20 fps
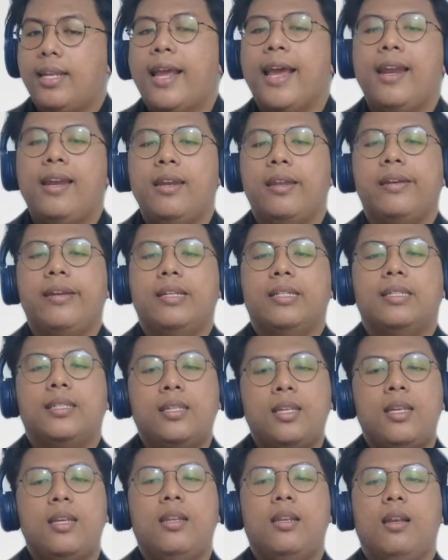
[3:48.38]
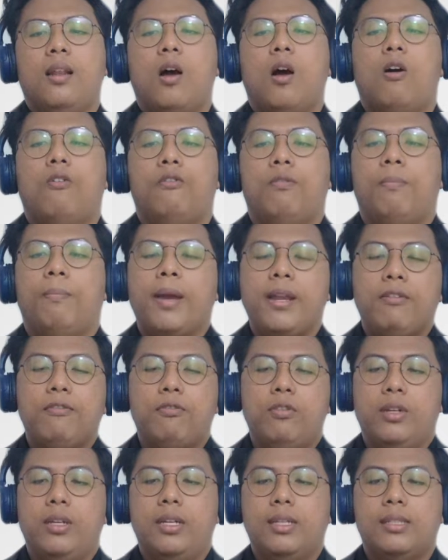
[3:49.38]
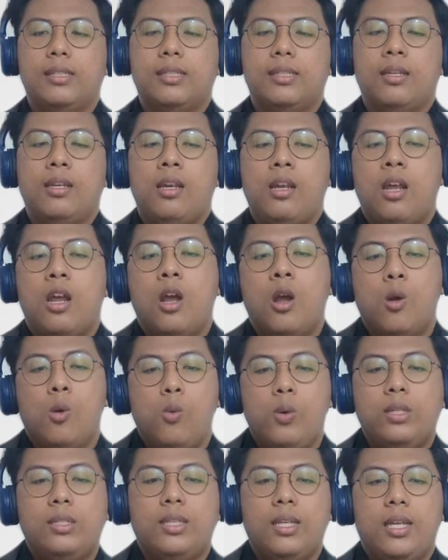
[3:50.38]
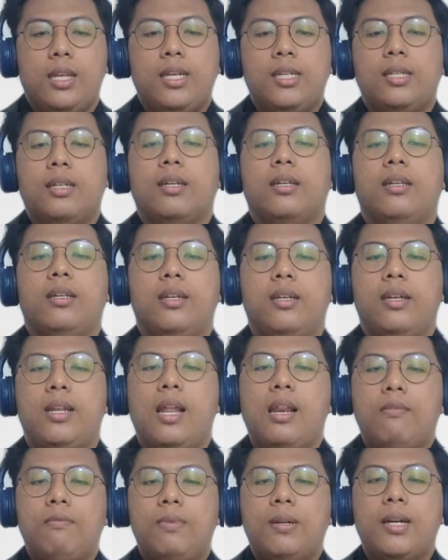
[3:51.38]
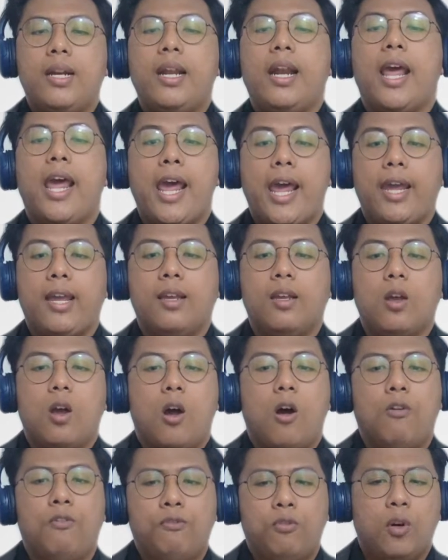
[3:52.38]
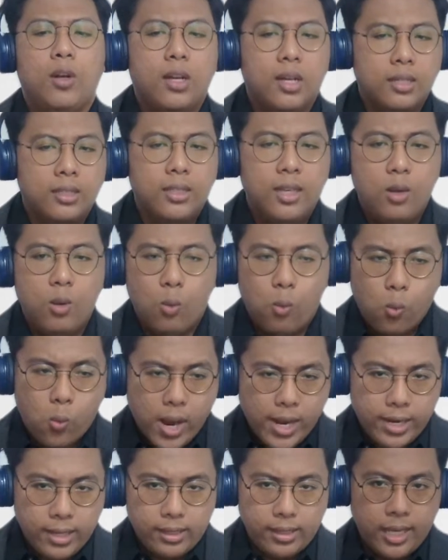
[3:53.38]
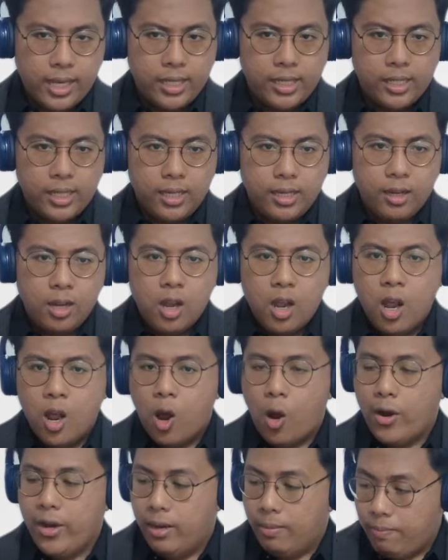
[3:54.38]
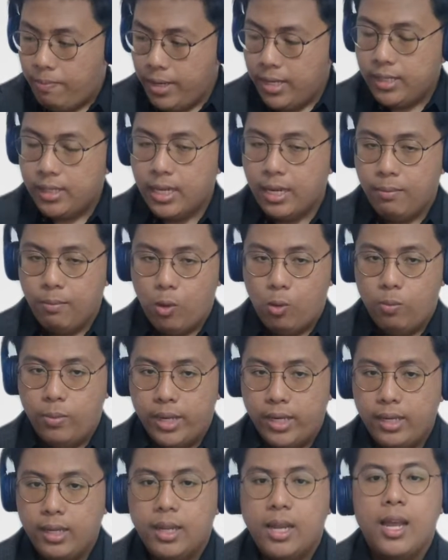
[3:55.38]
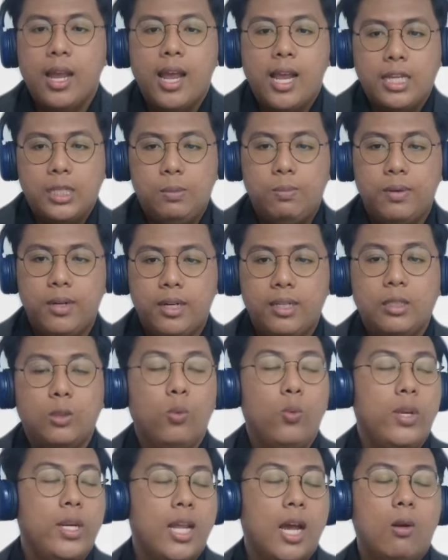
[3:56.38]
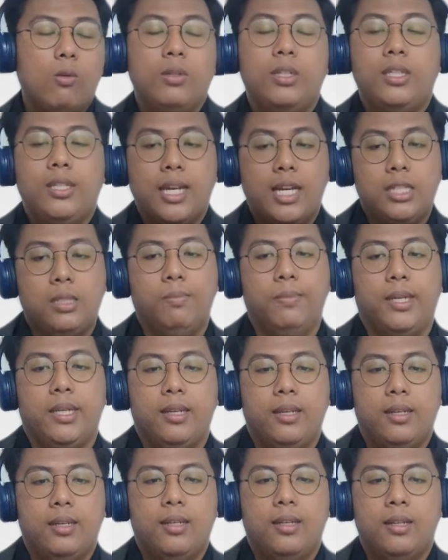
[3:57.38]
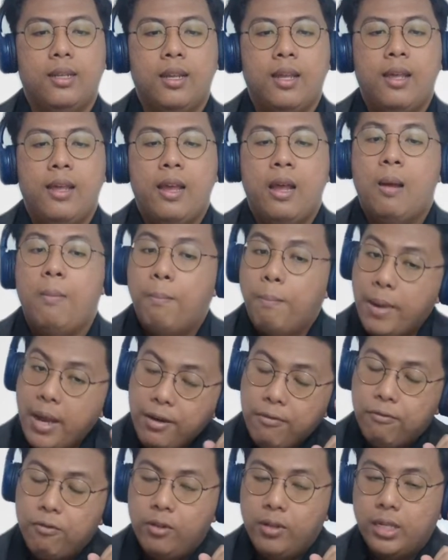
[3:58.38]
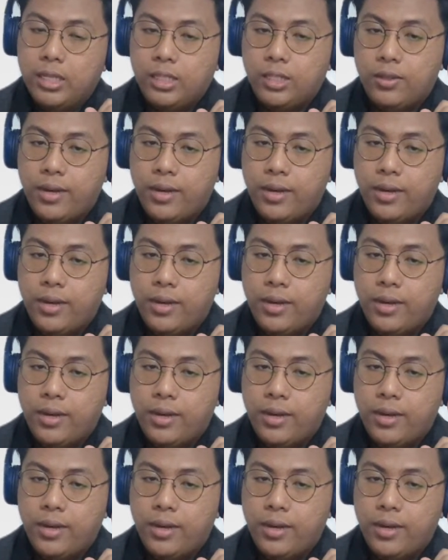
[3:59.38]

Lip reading: can learn the skill of mindfulness, which is the deliberate act of focusing one attention on the present moment experience without judgment. Mindfulness